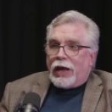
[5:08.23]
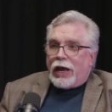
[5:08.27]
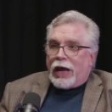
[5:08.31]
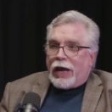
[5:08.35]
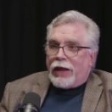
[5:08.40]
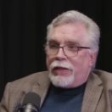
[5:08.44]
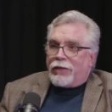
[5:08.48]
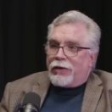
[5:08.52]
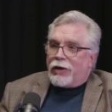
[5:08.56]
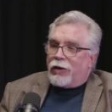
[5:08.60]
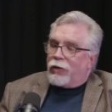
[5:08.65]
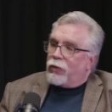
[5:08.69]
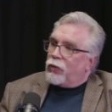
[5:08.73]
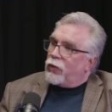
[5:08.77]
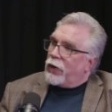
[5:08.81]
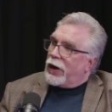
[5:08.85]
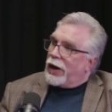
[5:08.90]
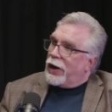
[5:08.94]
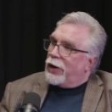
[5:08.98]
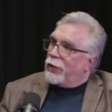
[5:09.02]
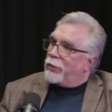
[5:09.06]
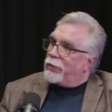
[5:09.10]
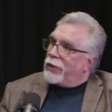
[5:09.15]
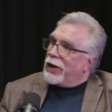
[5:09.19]
I thought,
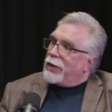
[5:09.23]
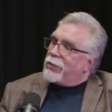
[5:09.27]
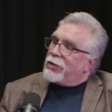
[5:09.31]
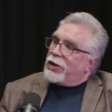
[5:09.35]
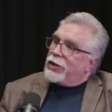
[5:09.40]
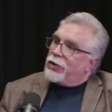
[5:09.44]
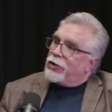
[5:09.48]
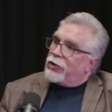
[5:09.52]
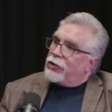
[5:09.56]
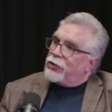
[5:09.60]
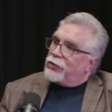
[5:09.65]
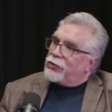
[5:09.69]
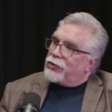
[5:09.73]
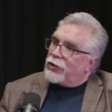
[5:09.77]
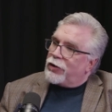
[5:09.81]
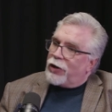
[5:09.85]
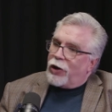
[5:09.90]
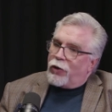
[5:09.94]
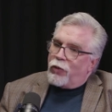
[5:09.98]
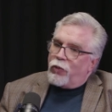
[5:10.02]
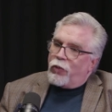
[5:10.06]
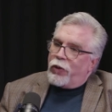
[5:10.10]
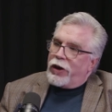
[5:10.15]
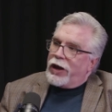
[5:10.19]
wow, maybe there's
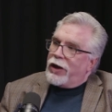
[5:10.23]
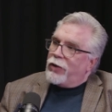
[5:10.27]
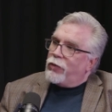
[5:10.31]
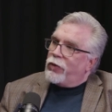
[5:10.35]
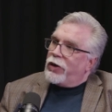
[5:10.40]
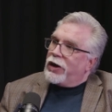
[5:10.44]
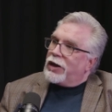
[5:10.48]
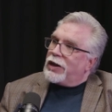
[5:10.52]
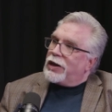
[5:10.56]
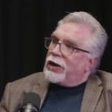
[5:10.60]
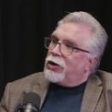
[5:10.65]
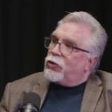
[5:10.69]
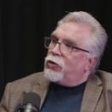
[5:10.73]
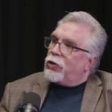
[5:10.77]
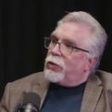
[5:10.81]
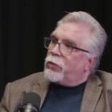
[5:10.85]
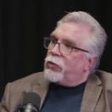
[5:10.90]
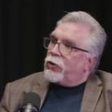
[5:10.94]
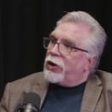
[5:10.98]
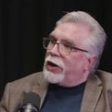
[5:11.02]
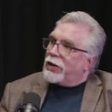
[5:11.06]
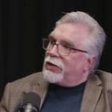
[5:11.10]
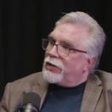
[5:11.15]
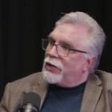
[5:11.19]
a way we could
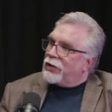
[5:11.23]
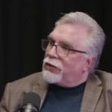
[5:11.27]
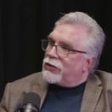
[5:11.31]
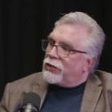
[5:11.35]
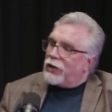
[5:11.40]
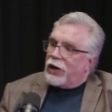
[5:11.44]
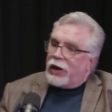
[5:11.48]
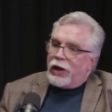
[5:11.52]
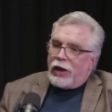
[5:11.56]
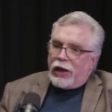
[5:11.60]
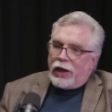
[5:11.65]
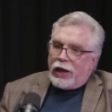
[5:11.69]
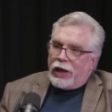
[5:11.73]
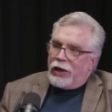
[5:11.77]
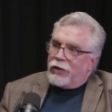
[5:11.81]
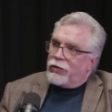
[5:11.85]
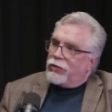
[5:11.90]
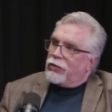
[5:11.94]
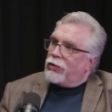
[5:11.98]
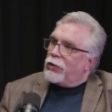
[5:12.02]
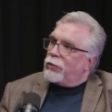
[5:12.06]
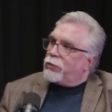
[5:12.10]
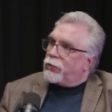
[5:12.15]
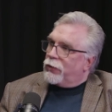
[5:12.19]
incorporate this
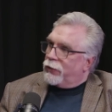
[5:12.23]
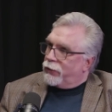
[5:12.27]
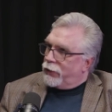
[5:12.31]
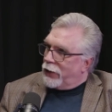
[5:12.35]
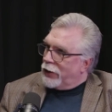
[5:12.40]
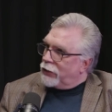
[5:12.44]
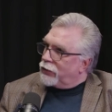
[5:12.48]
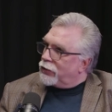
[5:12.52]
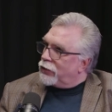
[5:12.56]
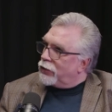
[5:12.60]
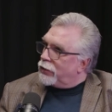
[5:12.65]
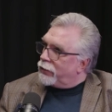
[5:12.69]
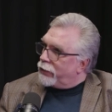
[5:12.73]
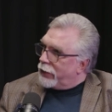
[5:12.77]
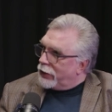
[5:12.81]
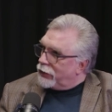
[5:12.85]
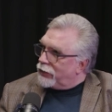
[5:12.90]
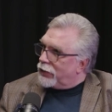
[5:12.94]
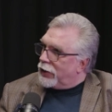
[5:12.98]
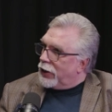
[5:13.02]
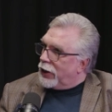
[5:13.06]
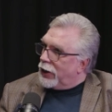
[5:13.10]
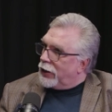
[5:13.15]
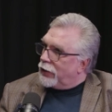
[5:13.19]
into professional
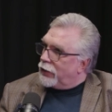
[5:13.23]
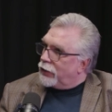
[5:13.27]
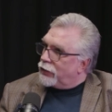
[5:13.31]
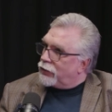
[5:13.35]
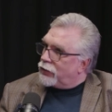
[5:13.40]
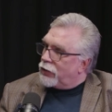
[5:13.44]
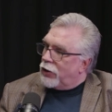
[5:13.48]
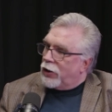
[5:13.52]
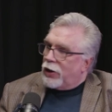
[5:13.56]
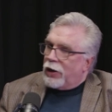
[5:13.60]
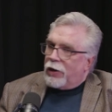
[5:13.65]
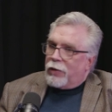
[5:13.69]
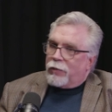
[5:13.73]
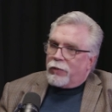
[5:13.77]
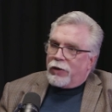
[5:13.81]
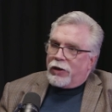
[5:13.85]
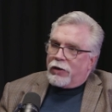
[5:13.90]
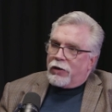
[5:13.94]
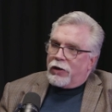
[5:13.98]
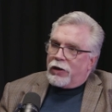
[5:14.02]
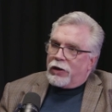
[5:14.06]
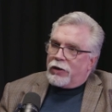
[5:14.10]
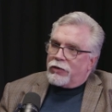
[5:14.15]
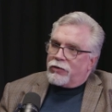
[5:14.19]
investigators.
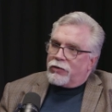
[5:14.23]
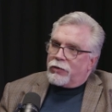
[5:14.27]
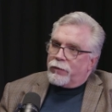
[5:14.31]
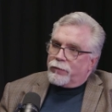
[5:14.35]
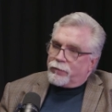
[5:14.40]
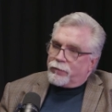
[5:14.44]
Because